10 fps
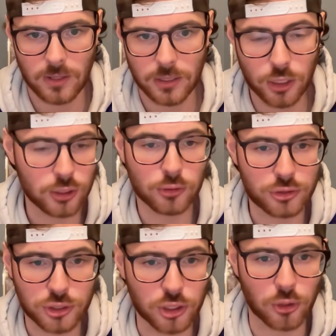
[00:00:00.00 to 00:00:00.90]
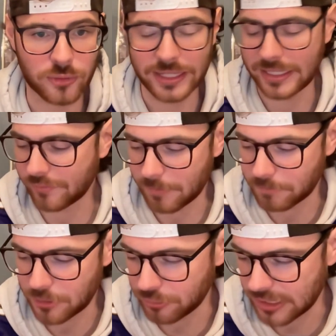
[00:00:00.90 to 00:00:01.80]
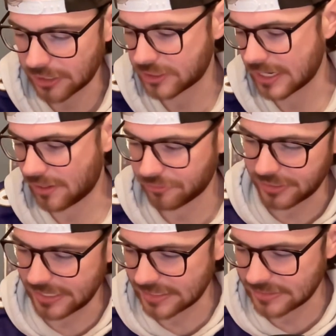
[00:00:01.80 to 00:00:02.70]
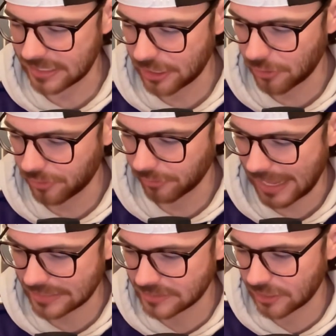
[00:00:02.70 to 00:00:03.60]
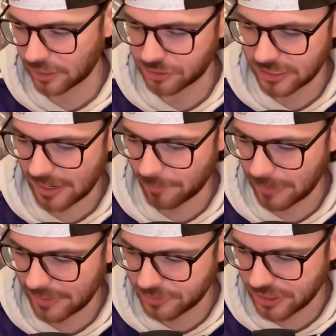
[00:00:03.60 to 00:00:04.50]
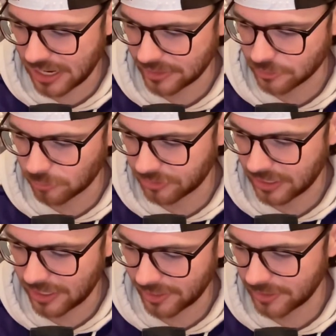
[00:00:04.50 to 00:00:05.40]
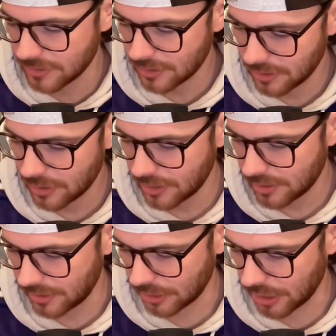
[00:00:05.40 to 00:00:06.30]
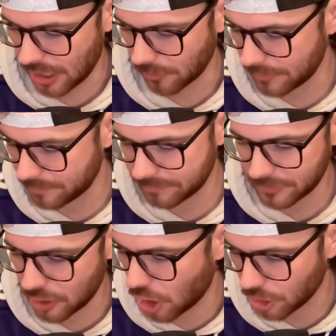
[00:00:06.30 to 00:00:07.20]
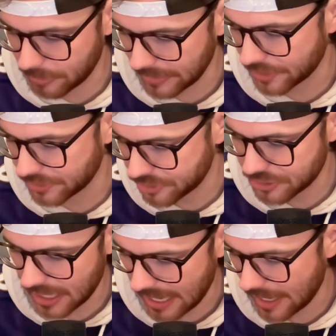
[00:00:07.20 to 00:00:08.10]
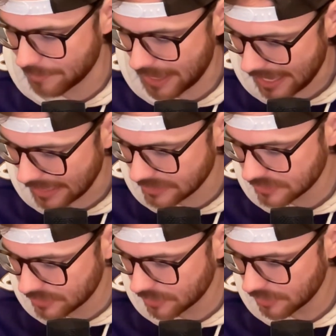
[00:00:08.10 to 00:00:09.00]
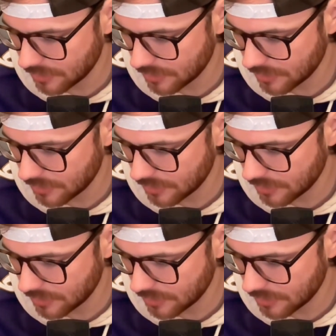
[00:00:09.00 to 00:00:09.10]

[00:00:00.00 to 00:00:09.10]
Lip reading: You should only give up 2 touchdowns. And yes, I know the last touchdown by the Giants was a, garbage time-esque